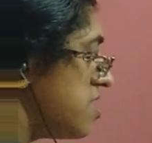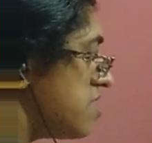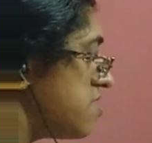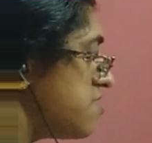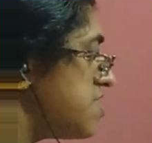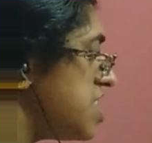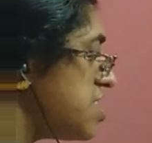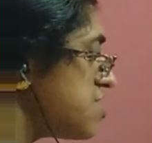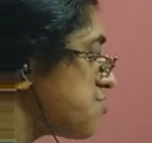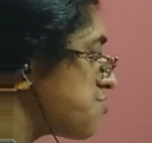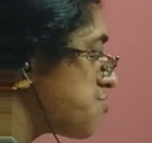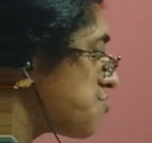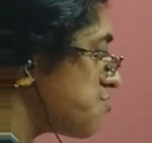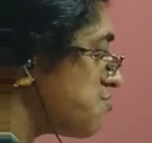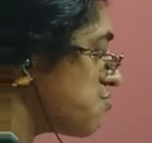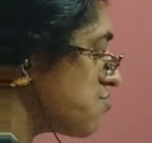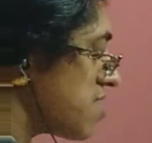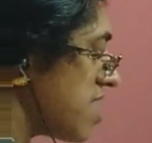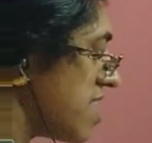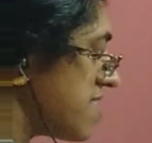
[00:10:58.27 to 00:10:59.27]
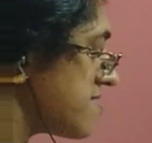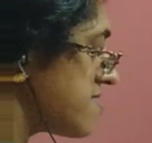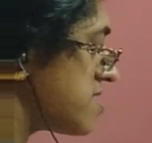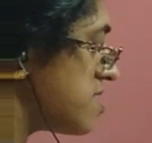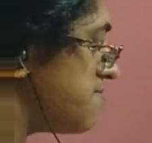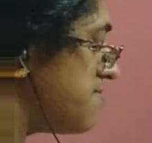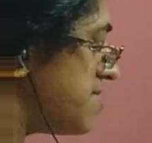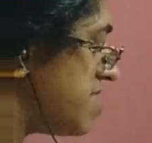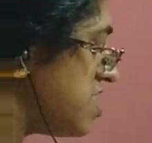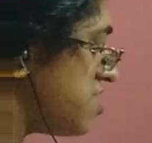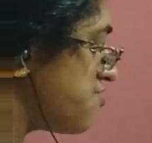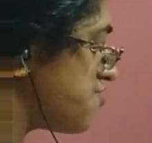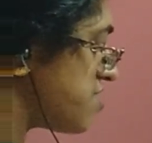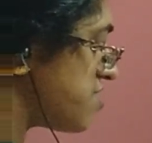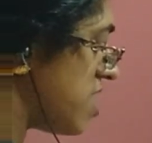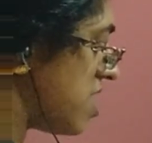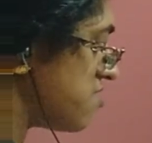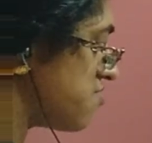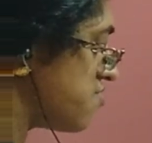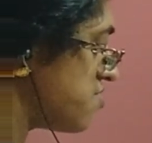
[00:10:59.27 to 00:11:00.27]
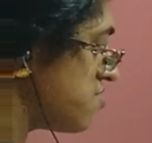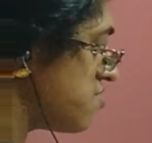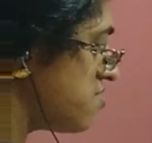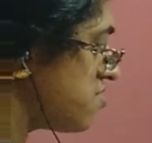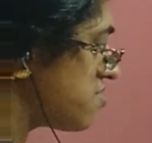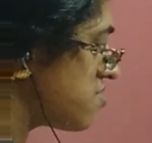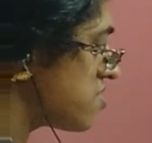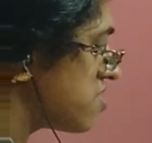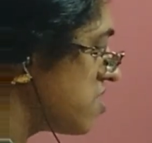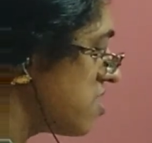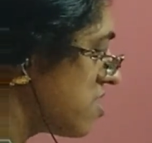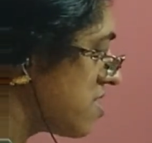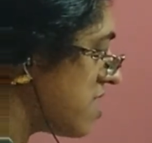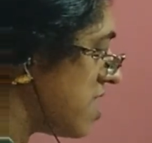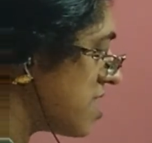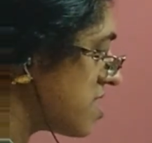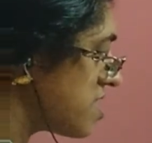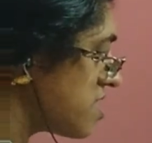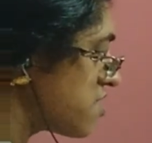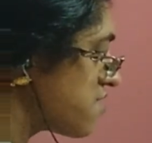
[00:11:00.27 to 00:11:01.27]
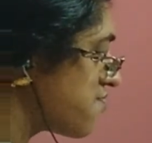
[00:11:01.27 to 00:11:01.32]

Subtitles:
these two, that is similar charges, that is